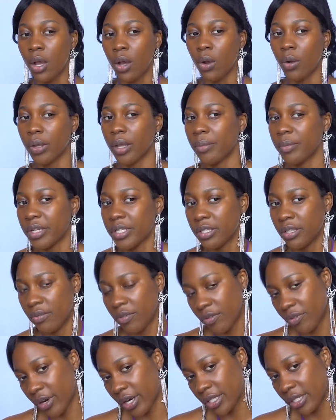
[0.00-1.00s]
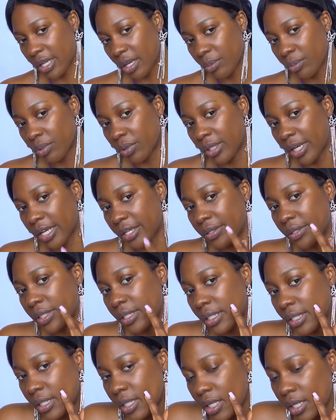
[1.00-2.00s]
Okay, I'm going to give you for example. Like you
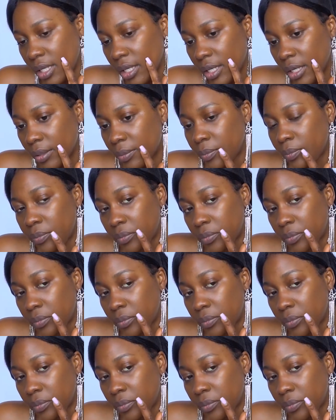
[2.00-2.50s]
see here,